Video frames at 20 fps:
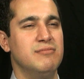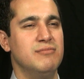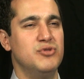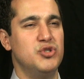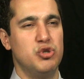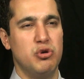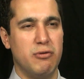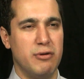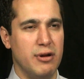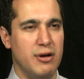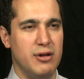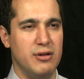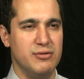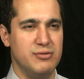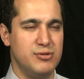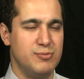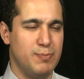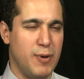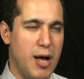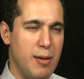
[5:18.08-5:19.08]
journal
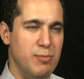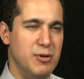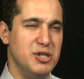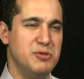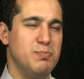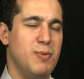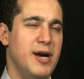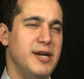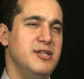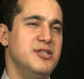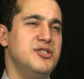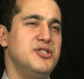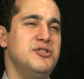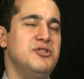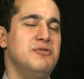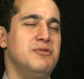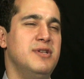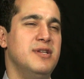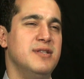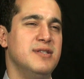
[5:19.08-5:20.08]
published by the
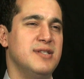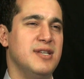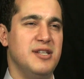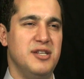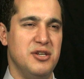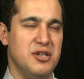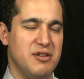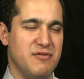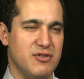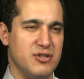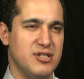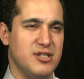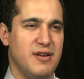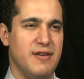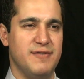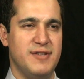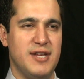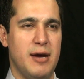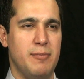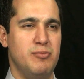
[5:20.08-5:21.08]
students at the University
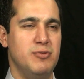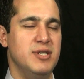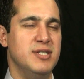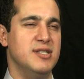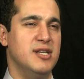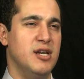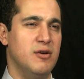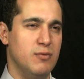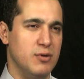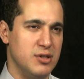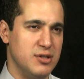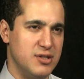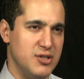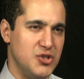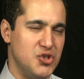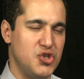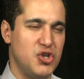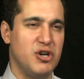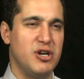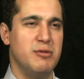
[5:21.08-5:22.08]
of Tabriz, and I was the
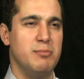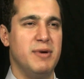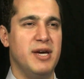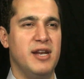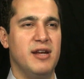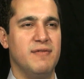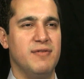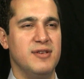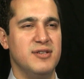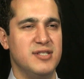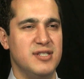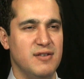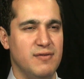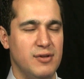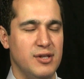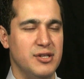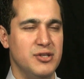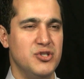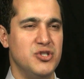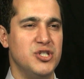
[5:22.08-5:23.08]
chairman of the
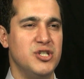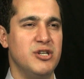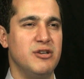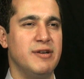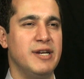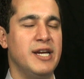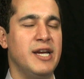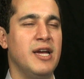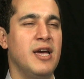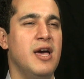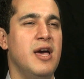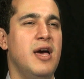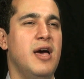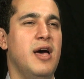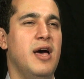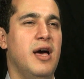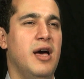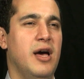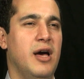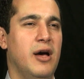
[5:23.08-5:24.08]
Civil Engineering
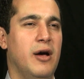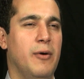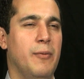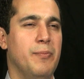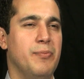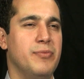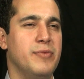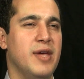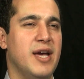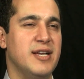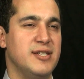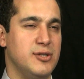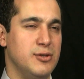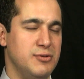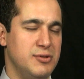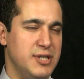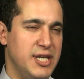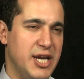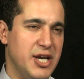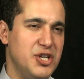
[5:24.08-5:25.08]

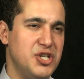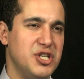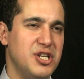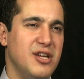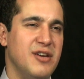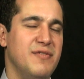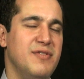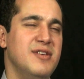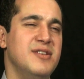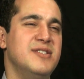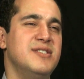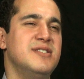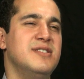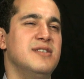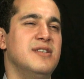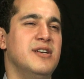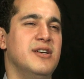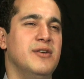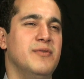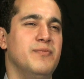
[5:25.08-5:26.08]
Association of this
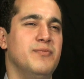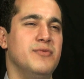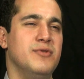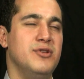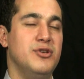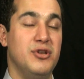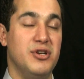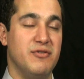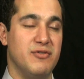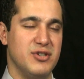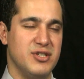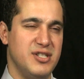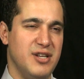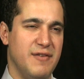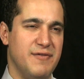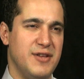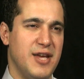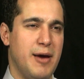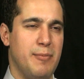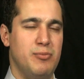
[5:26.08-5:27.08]
University
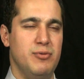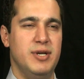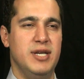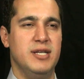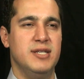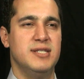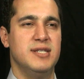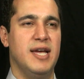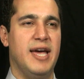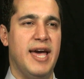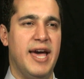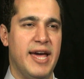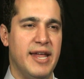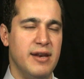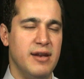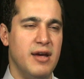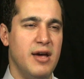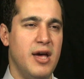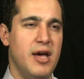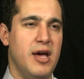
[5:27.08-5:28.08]
of Tabriz,
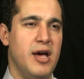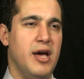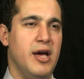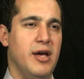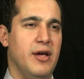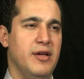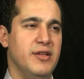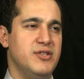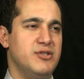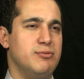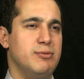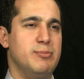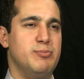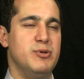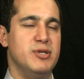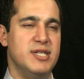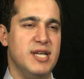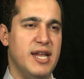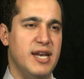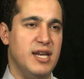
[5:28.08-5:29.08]
and its
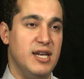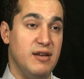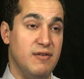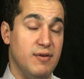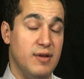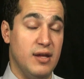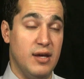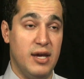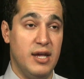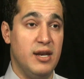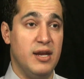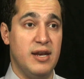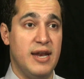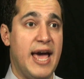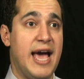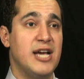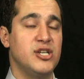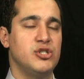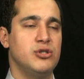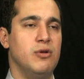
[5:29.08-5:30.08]
representative in a
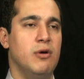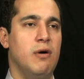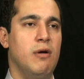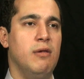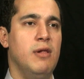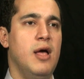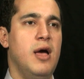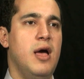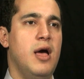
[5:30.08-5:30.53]
national